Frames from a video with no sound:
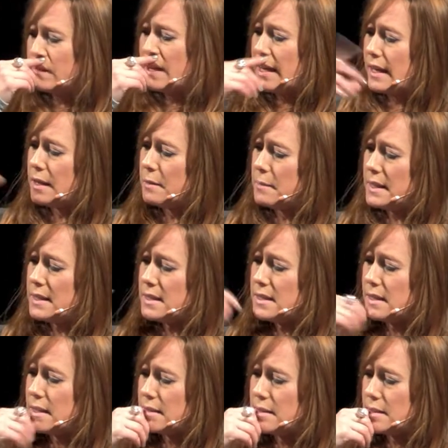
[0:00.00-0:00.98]
he admits
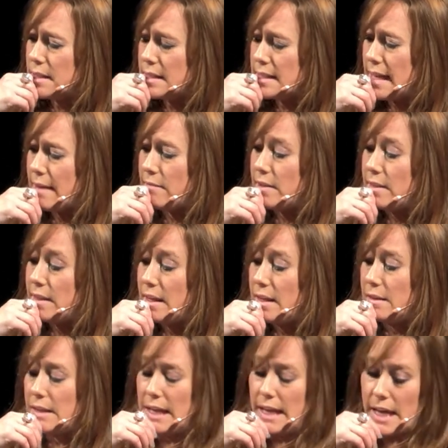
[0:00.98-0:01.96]
to David,
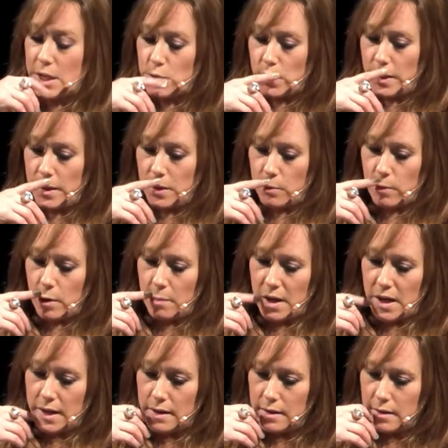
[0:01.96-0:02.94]
the android, the
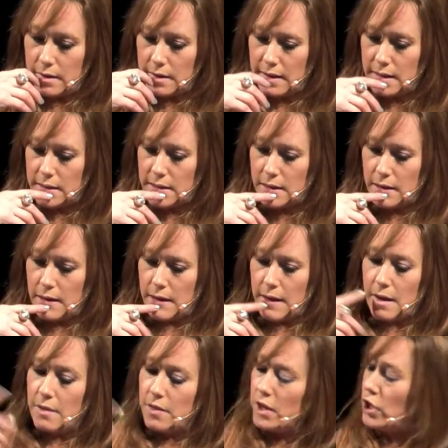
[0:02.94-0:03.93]
robot, that
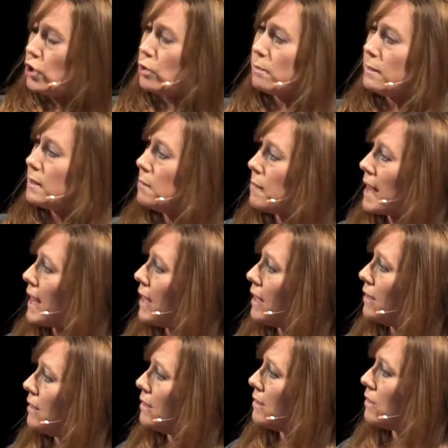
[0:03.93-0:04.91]
the human
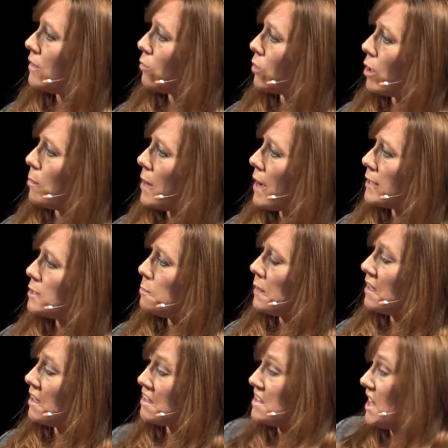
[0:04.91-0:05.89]
made the robots
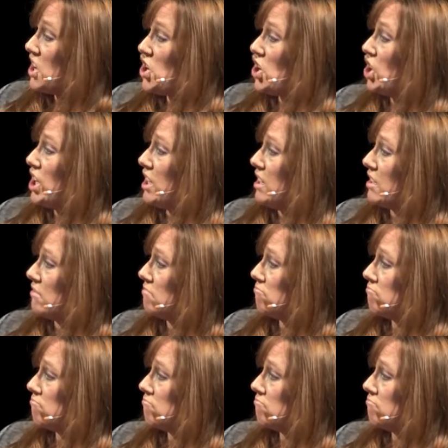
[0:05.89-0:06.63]
because they could.